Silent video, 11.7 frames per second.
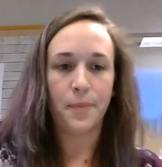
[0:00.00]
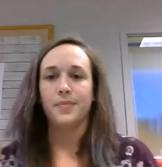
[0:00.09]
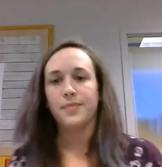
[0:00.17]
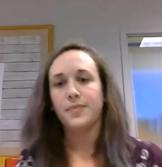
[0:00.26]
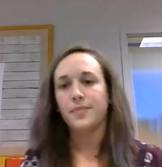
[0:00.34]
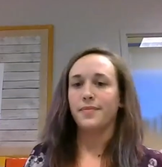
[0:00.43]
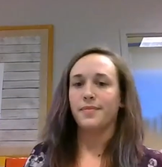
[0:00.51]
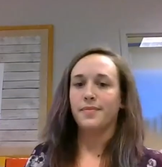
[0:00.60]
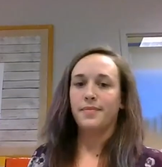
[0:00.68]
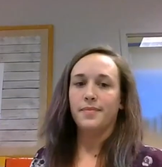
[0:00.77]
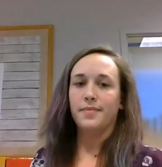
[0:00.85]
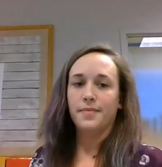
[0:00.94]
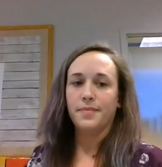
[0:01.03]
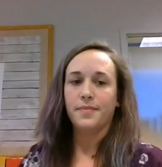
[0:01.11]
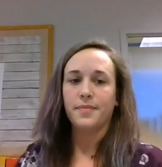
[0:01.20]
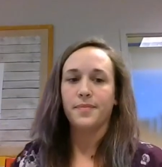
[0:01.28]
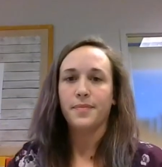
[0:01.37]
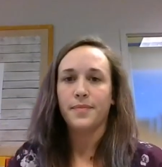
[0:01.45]

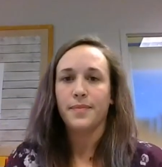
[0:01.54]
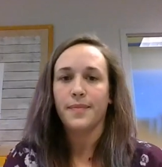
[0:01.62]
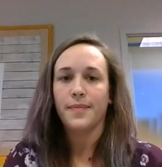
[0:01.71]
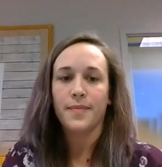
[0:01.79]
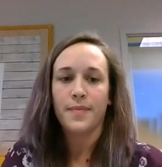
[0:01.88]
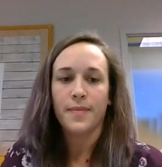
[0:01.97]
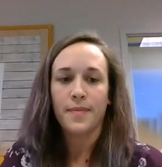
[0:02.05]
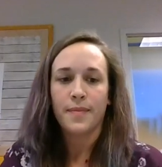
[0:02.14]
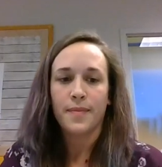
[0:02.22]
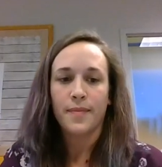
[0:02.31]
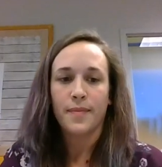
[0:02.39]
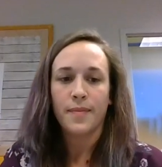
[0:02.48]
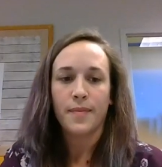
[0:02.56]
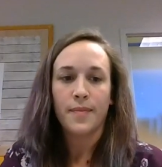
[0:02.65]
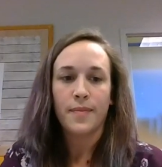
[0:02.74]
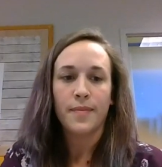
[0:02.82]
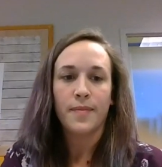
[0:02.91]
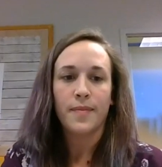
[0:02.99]

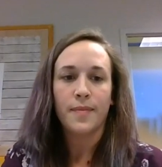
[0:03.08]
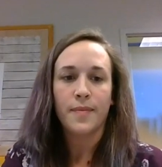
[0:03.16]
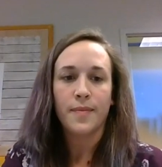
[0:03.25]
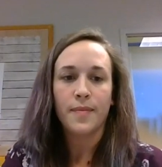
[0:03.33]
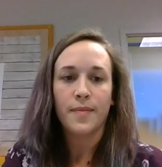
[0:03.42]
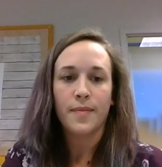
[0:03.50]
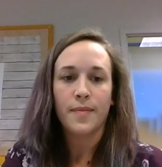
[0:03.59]
[no speech]